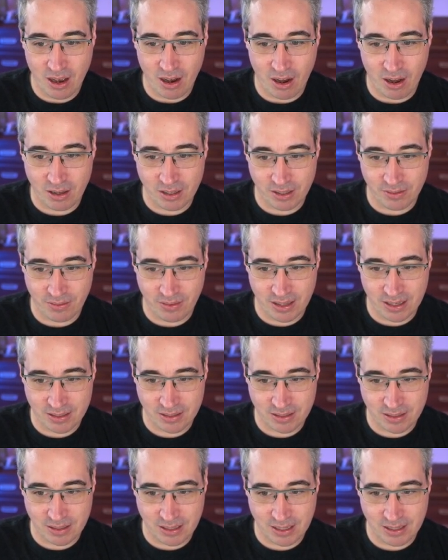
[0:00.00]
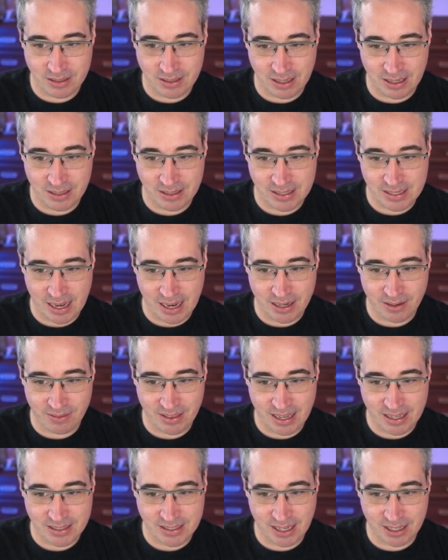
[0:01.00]
All of this is inside of
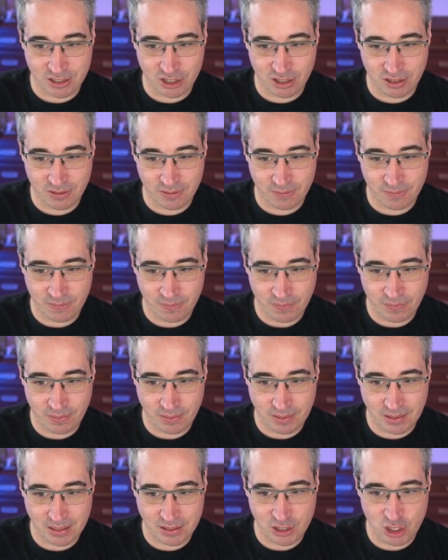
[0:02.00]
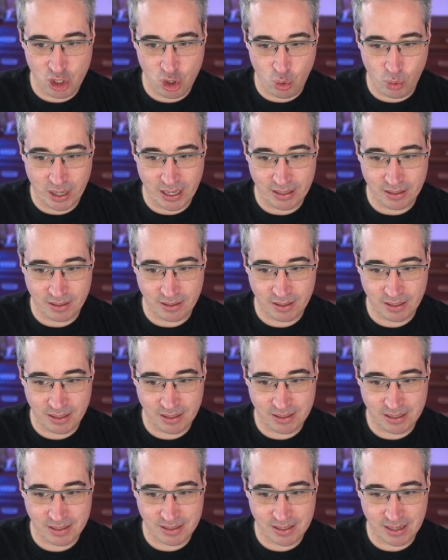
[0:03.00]
that section. This UL
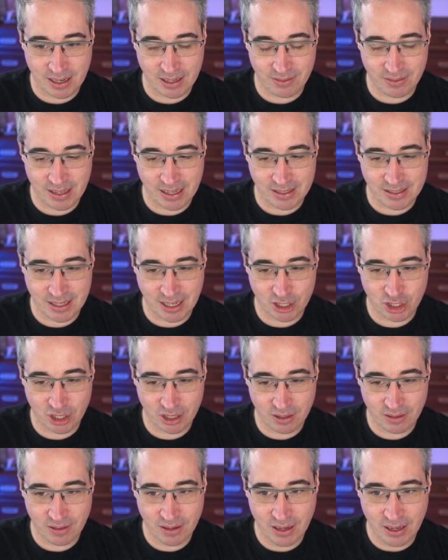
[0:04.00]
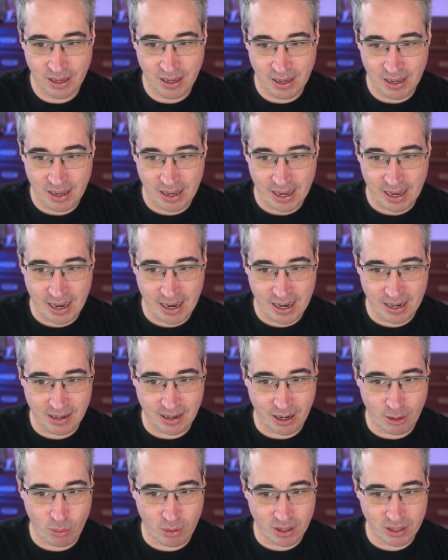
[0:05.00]
is inside of that section. And
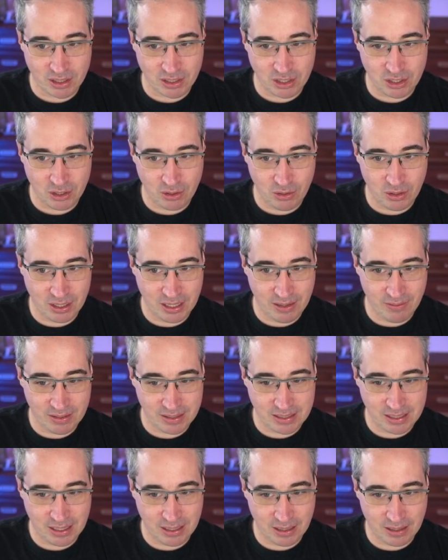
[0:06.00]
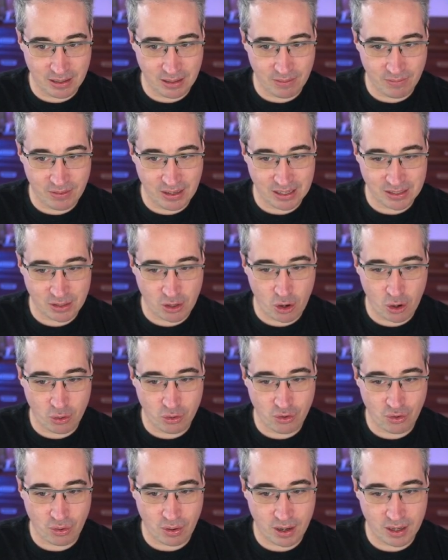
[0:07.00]
I want to, you can even see it, VS
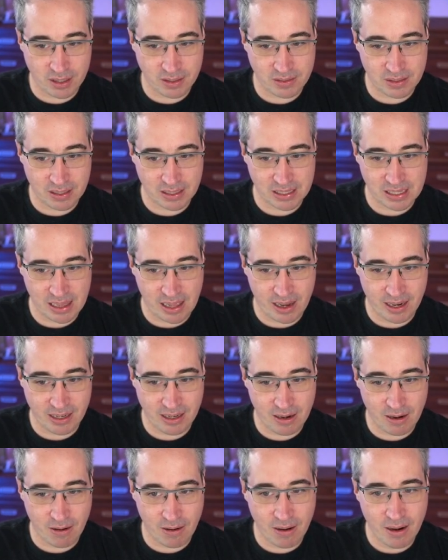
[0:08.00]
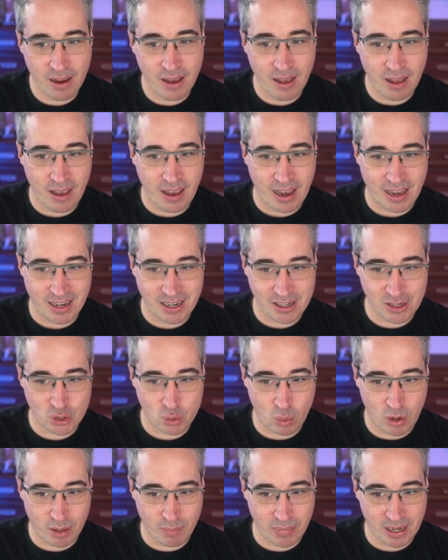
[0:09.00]
Code draws this line here, and I
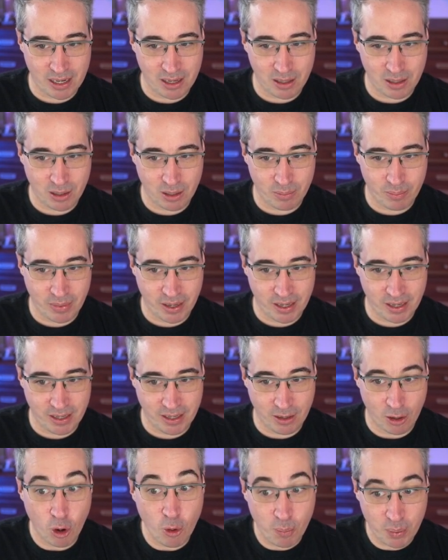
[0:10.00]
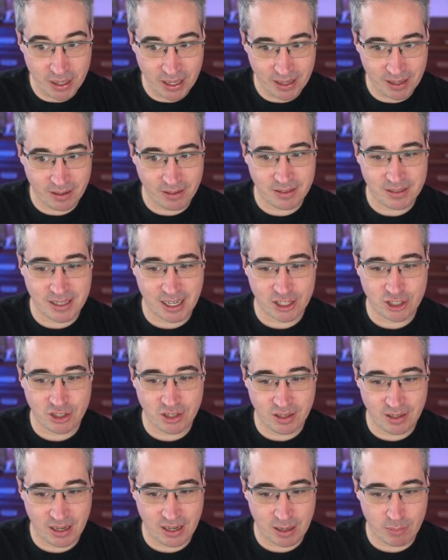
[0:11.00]
just want my, my opening
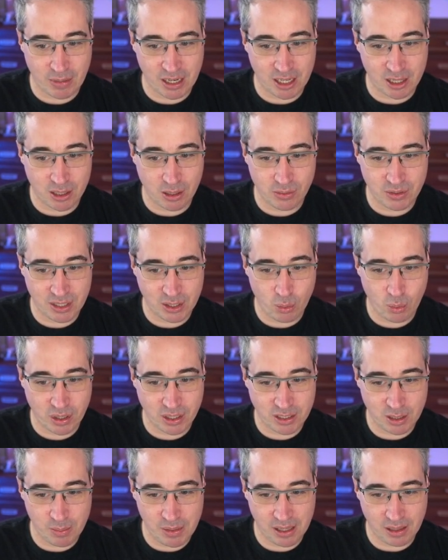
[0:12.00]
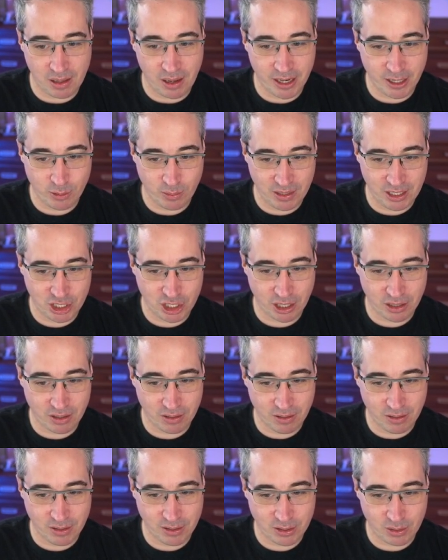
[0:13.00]
section and my closing one to be aligned with each
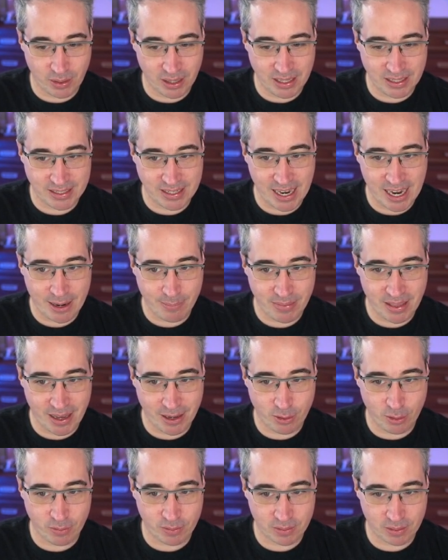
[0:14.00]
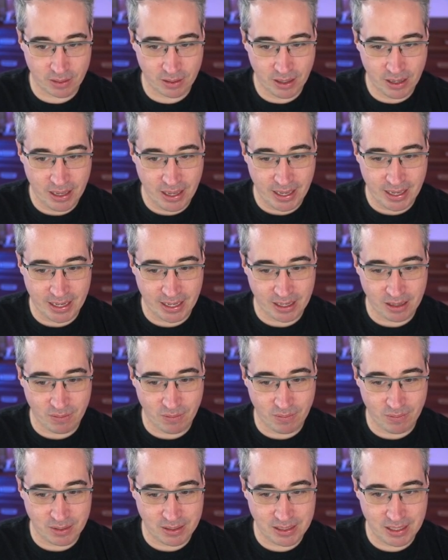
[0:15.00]
other. So I can tab that over and I
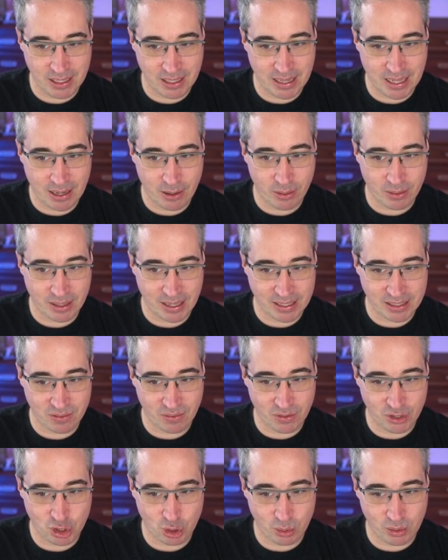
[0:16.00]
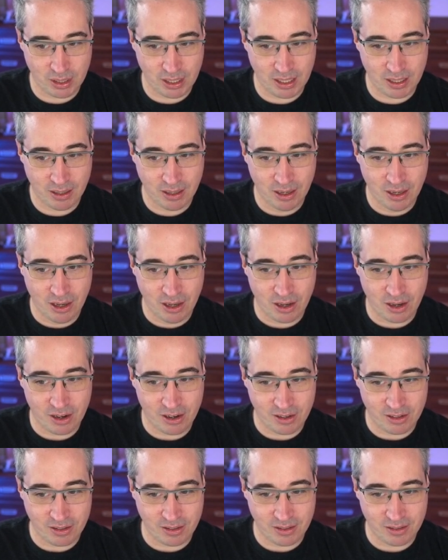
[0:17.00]
can see now that's visually
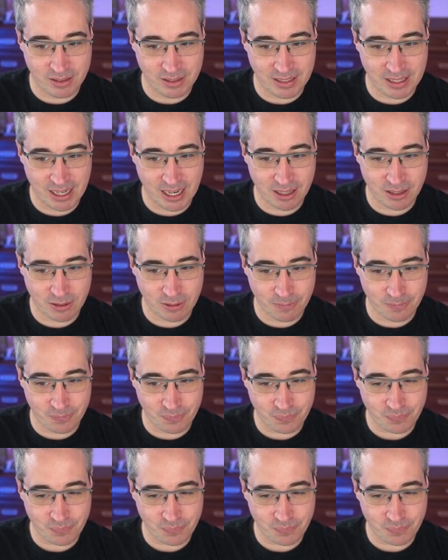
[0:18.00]
all together.